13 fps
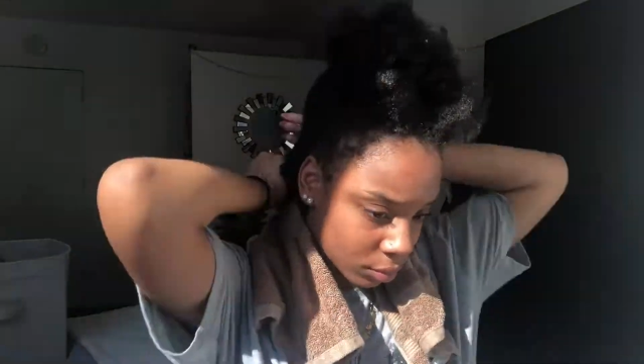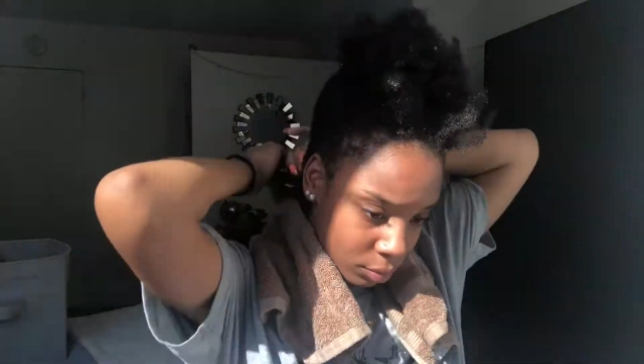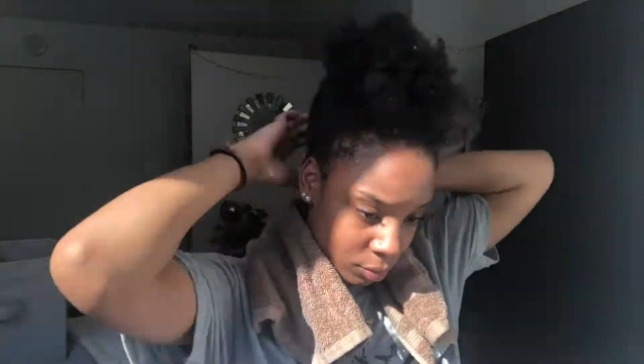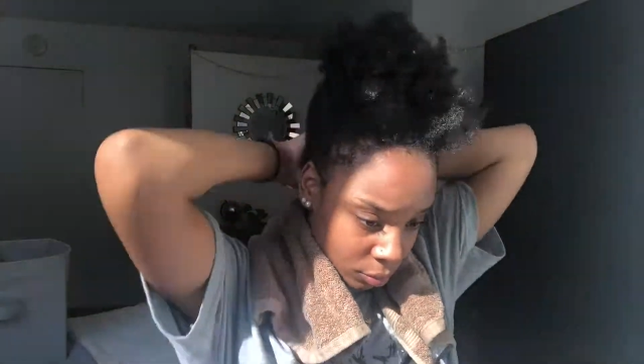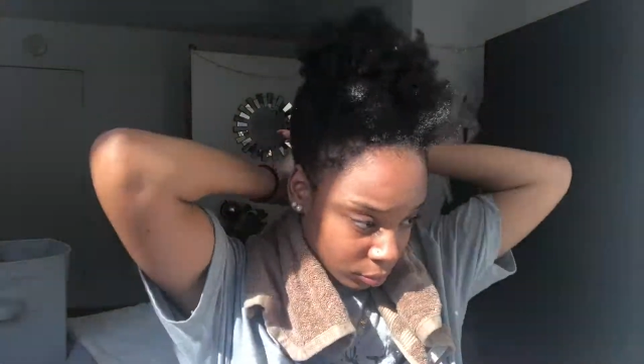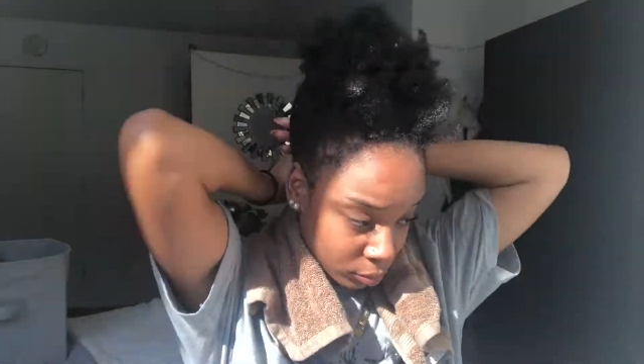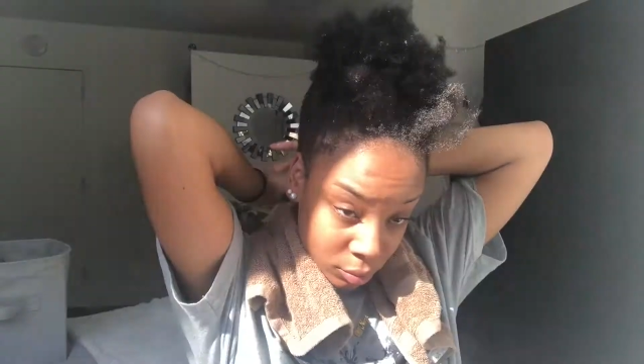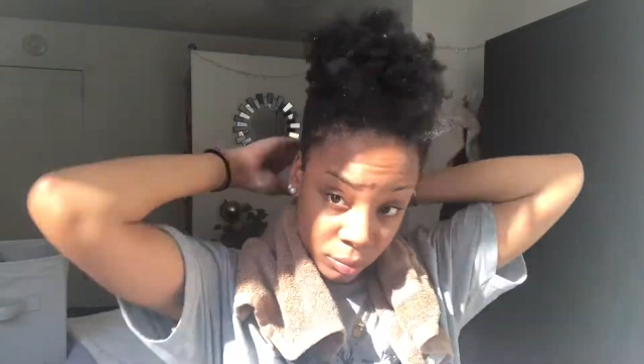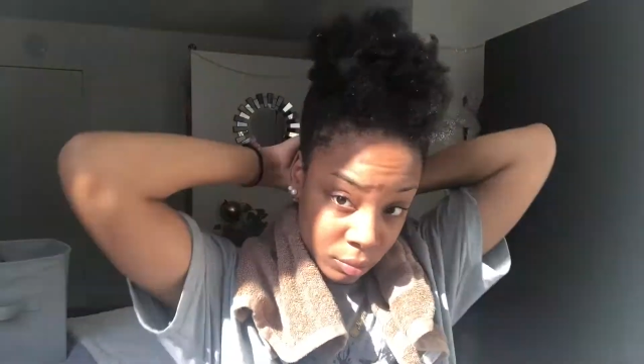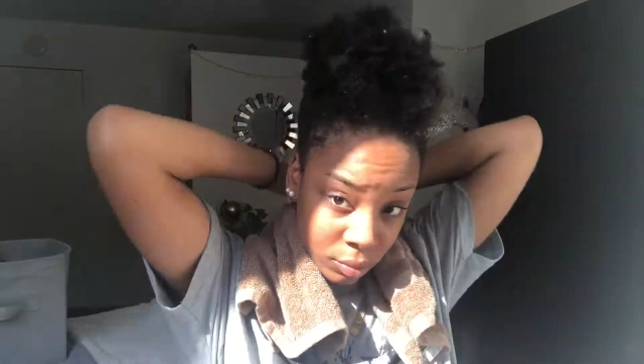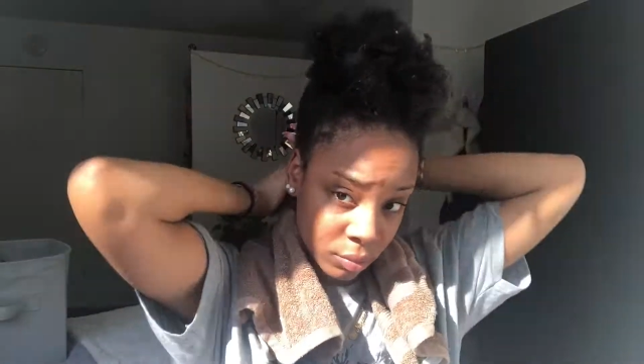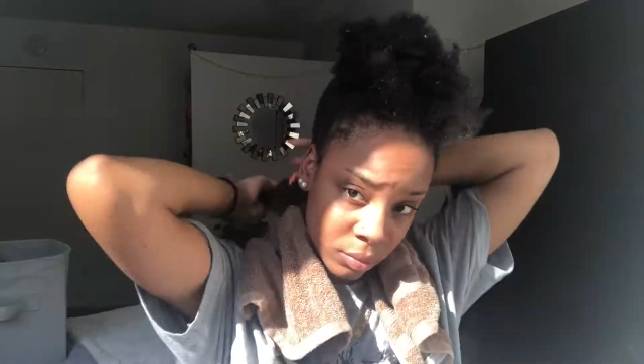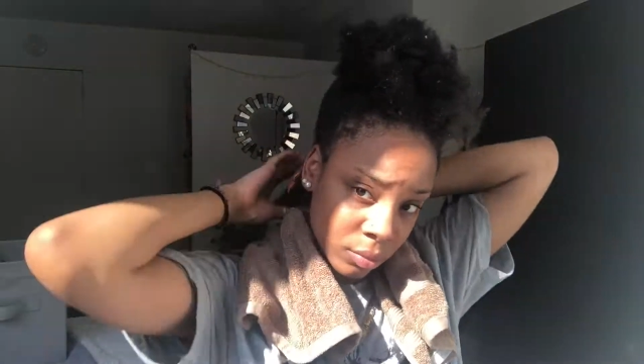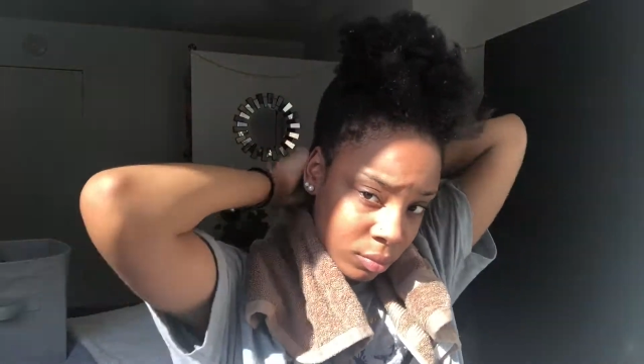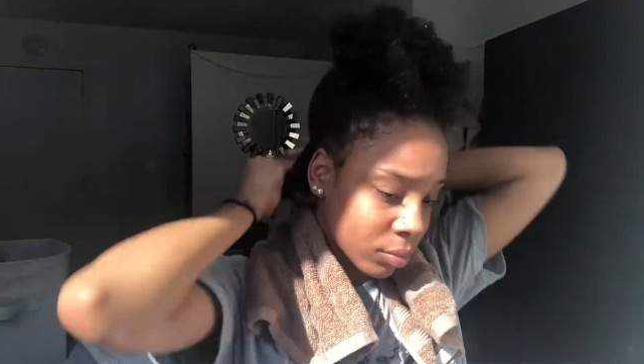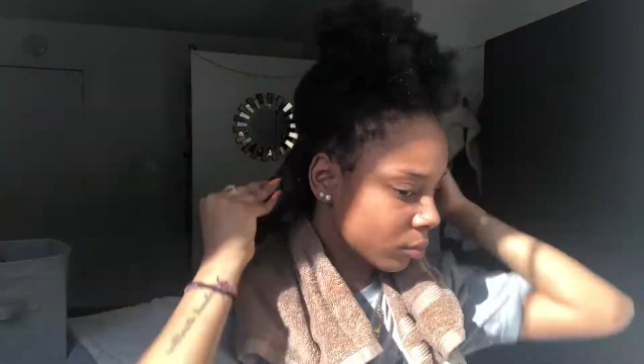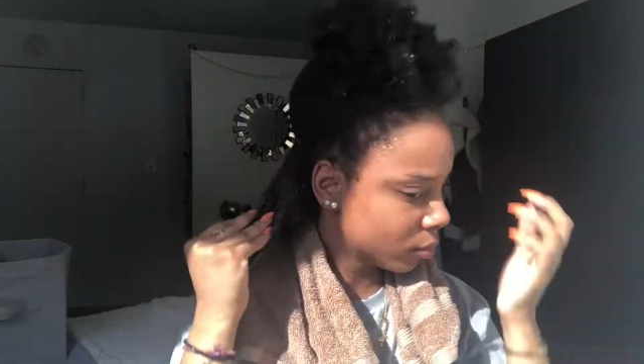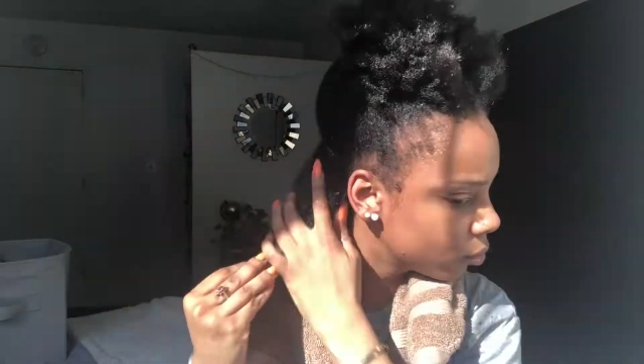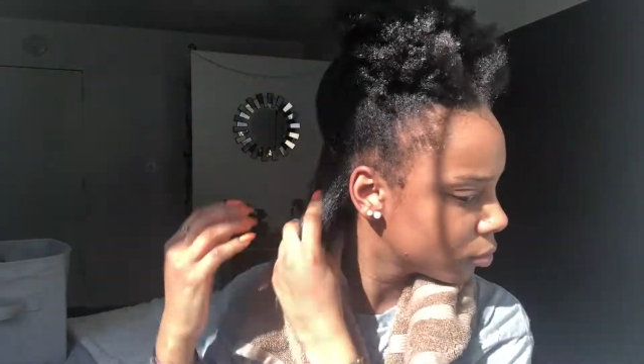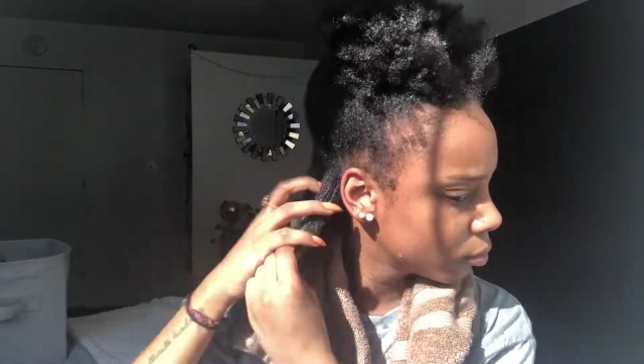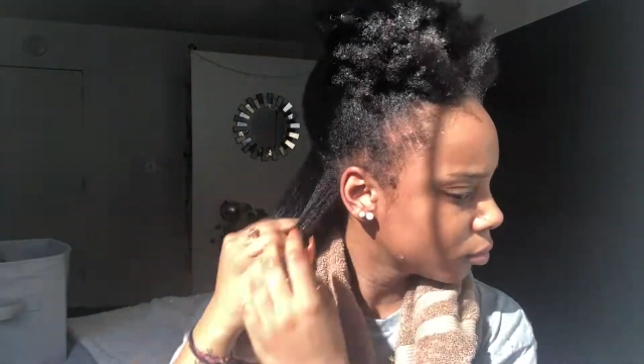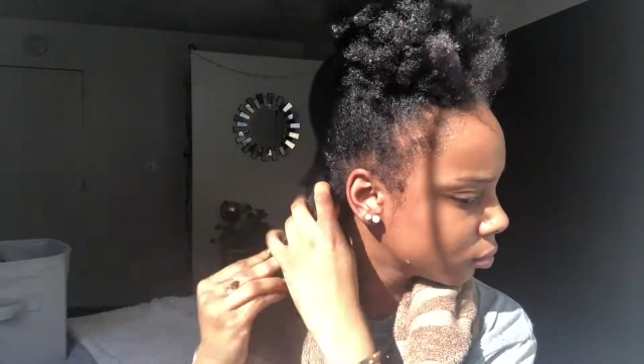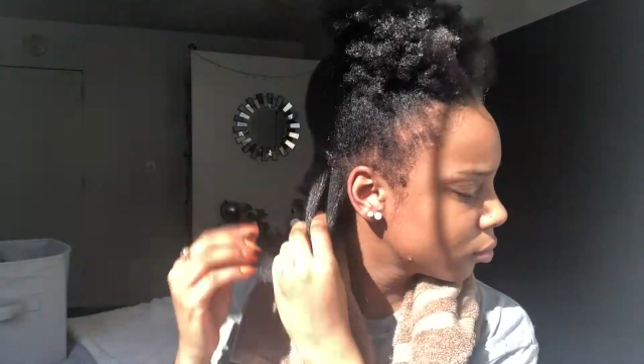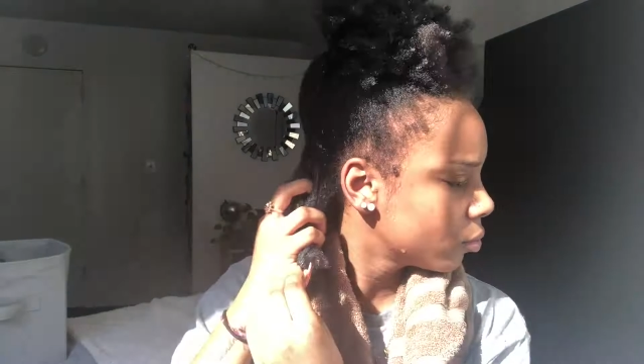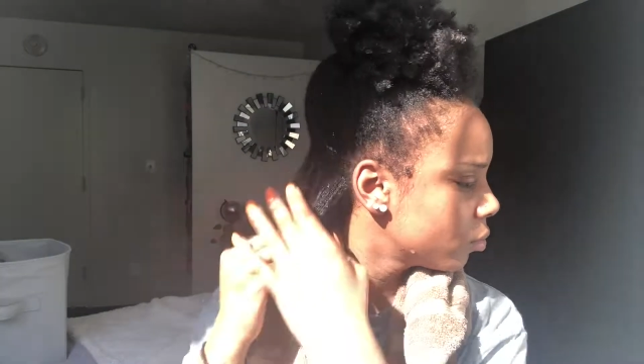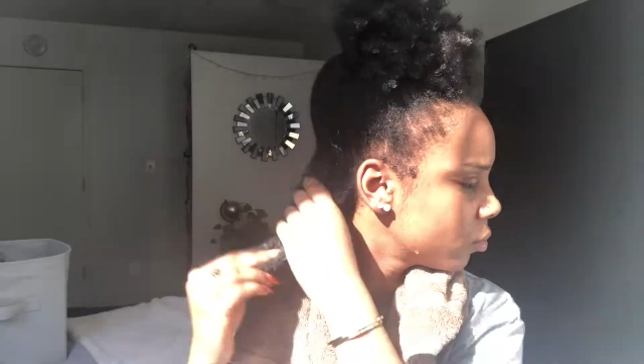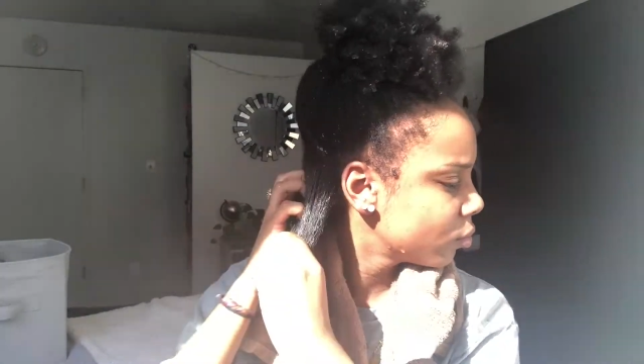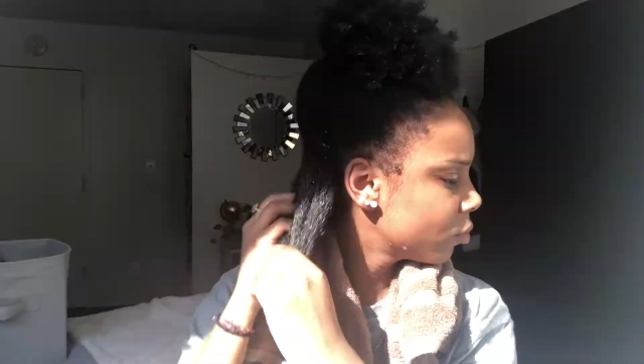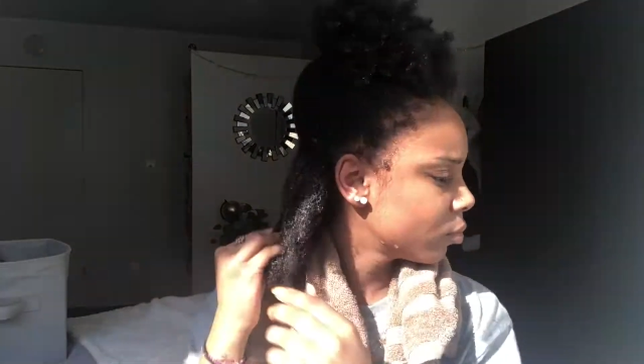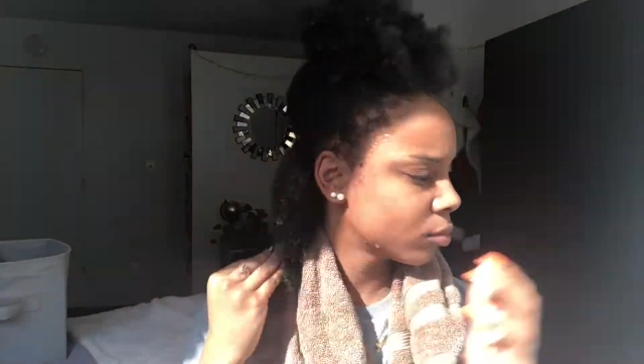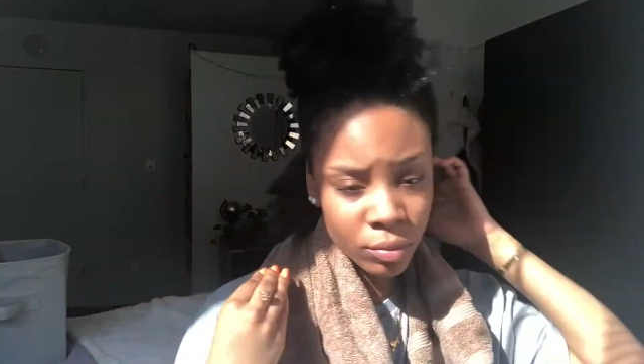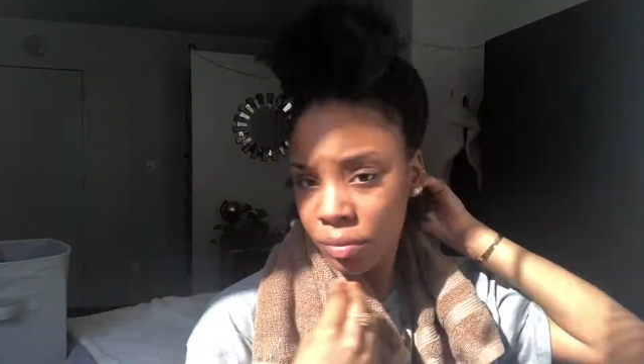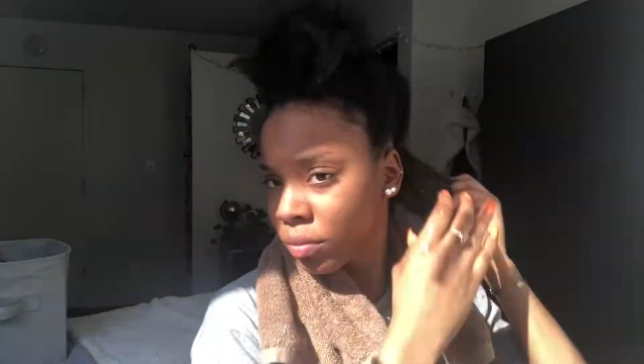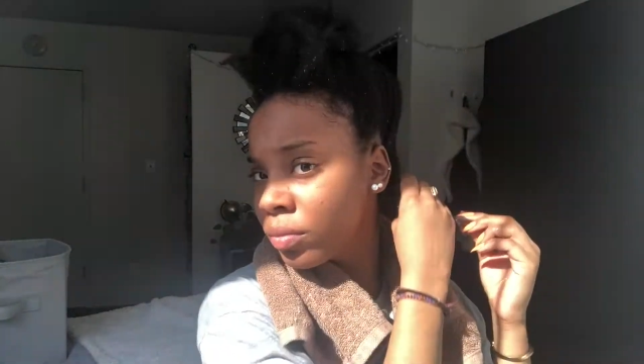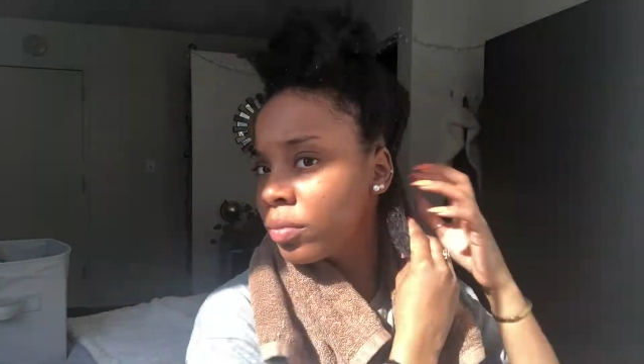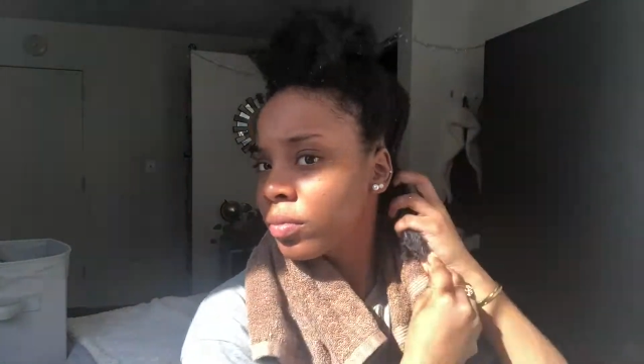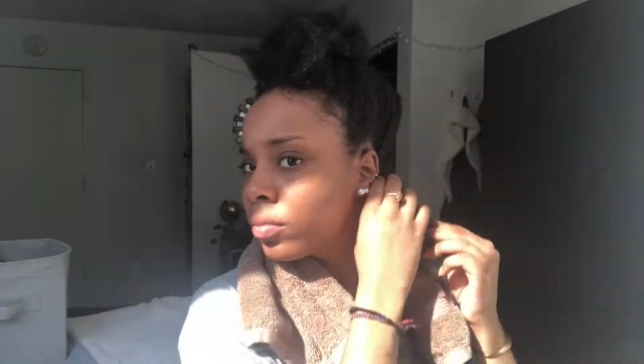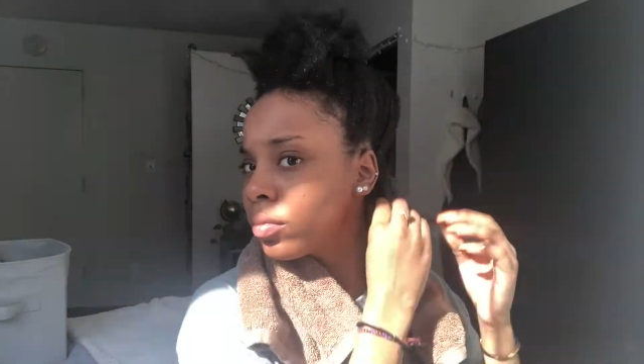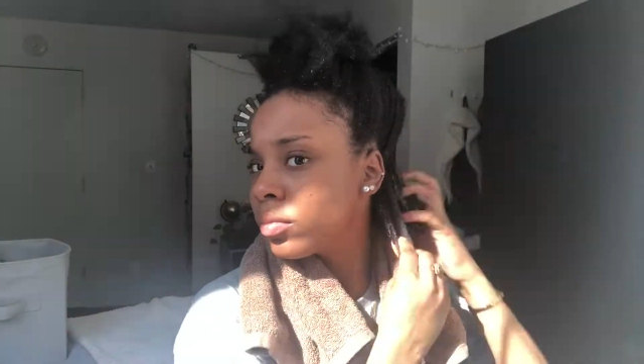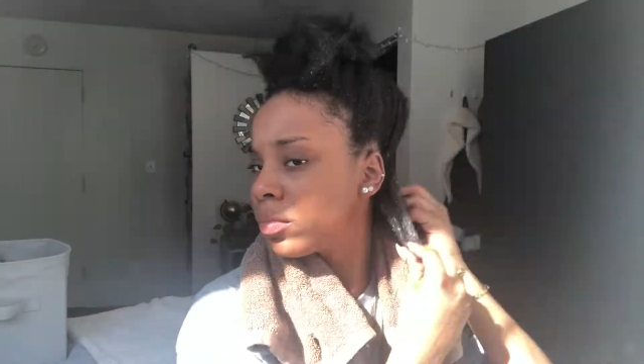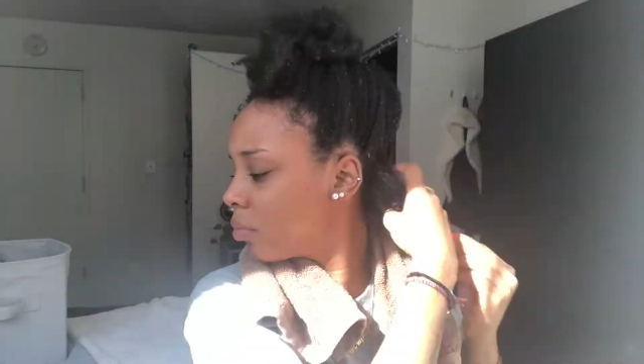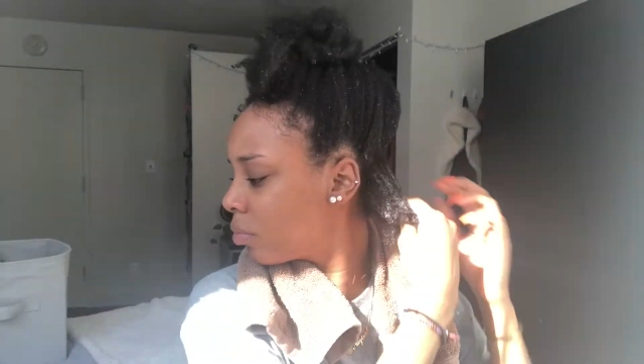the Aunt Jackie's Not On My Watch Instant Detangling